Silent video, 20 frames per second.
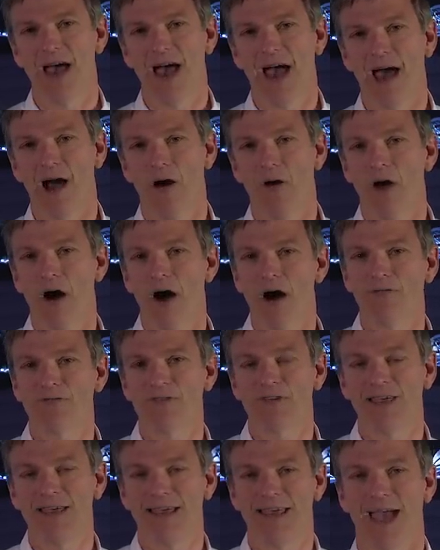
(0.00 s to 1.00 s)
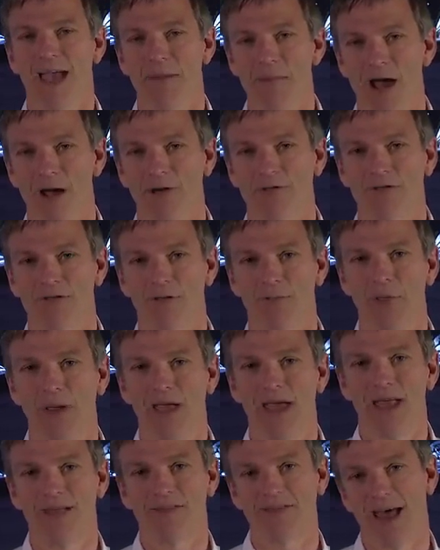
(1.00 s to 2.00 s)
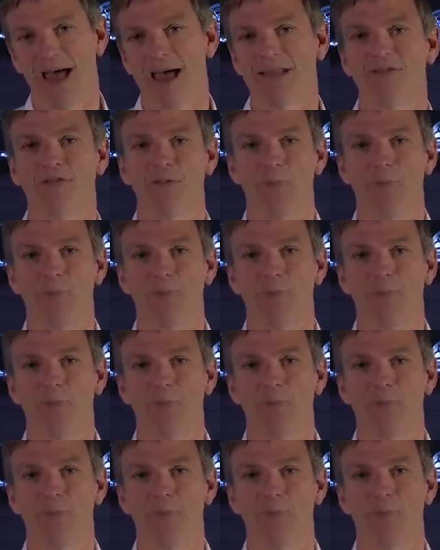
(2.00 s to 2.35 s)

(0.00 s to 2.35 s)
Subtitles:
how after he came out of the pits and